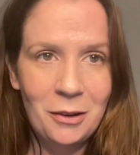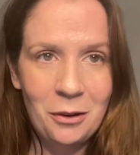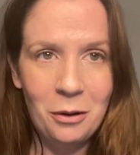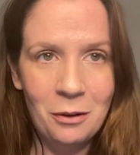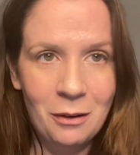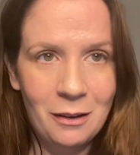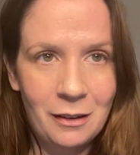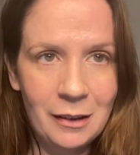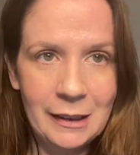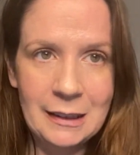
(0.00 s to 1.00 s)

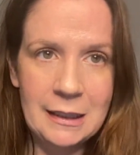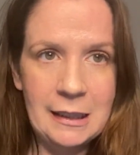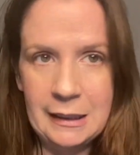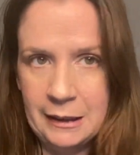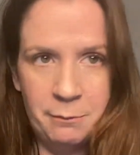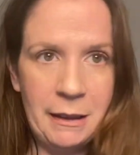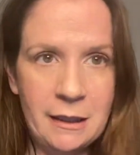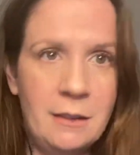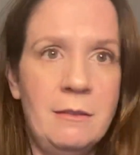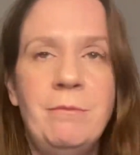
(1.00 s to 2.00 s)
haul in
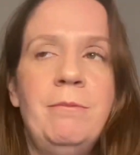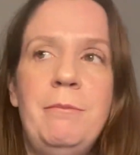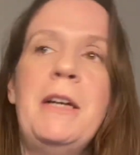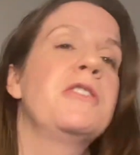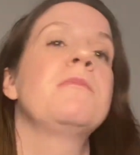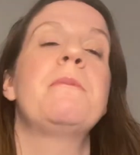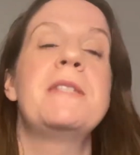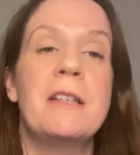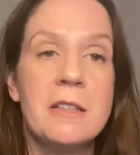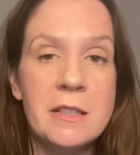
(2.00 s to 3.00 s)
my bedroom
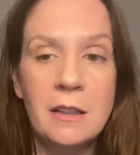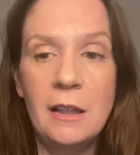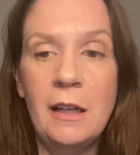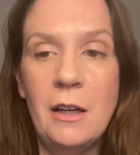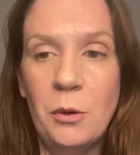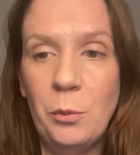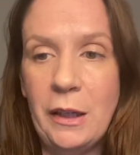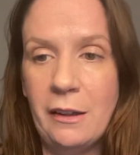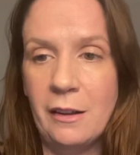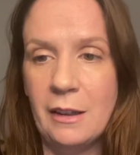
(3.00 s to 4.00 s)
upstairs
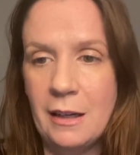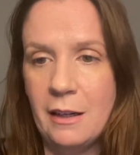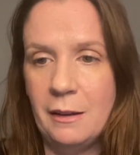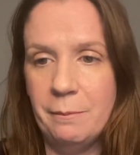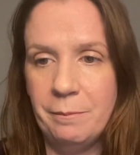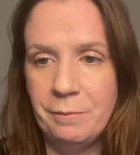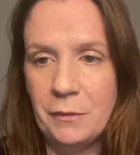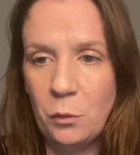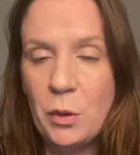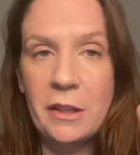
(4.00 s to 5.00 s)
where
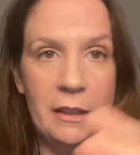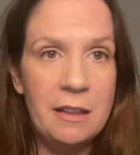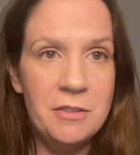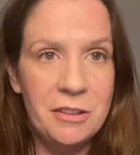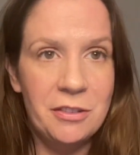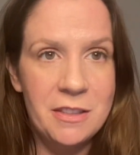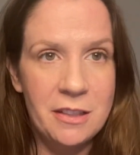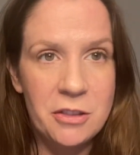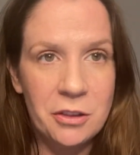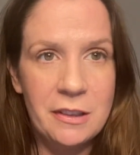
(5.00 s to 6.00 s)
with a lot of different
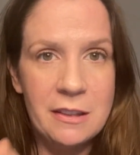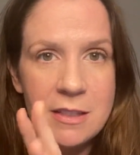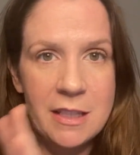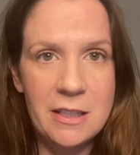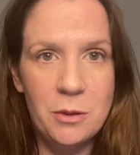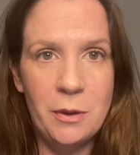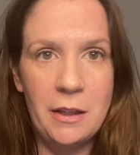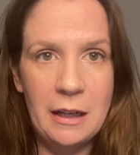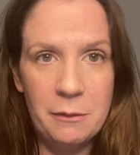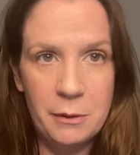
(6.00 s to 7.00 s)
sunscreens. This is one
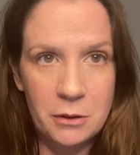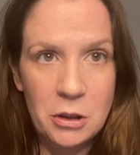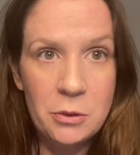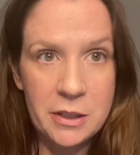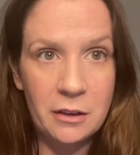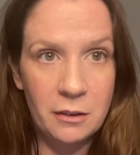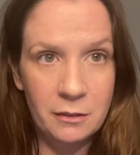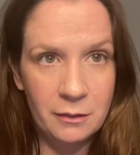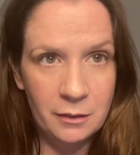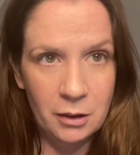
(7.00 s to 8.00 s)
that I've been using
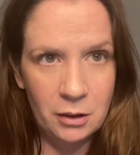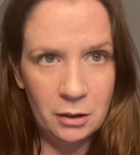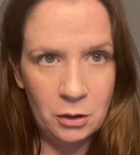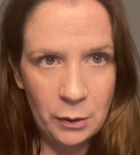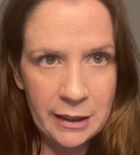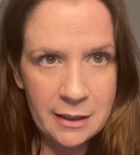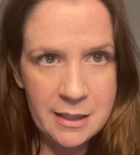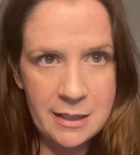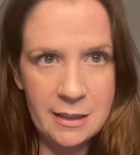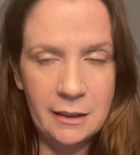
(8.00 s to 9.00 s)
quite
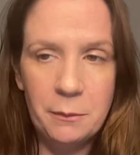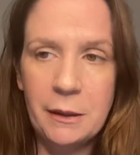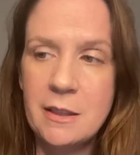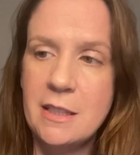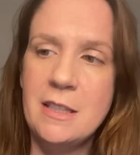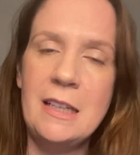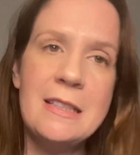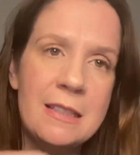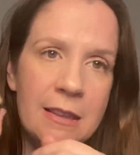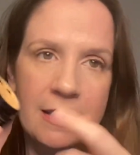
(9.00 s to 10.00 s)
consistently because it's
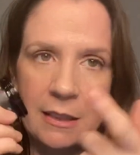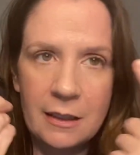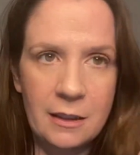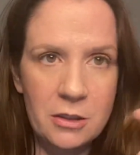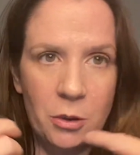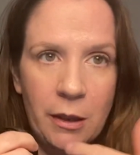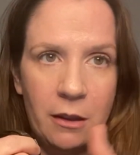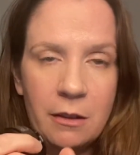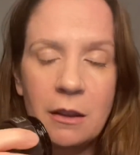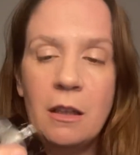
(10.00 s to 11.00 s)
nice and easy and it's quick
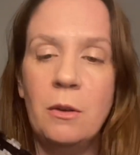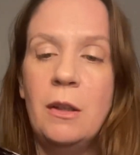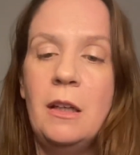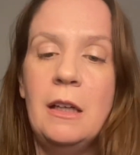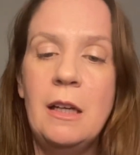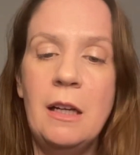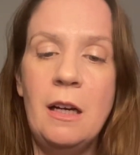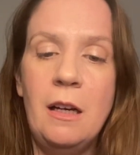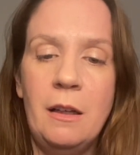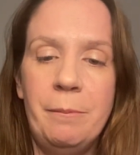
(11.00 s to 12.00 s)
on the go.
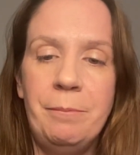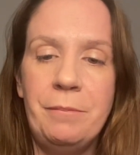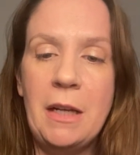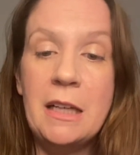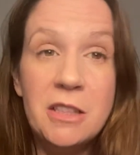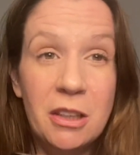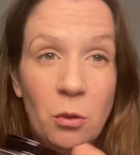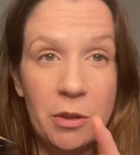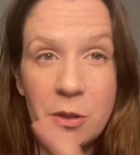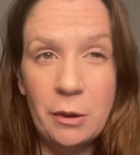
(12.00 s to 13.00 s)
I did
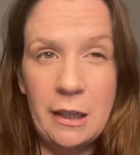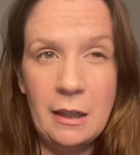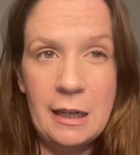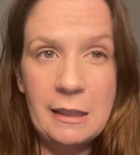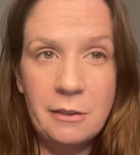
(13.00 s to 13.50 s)
also get a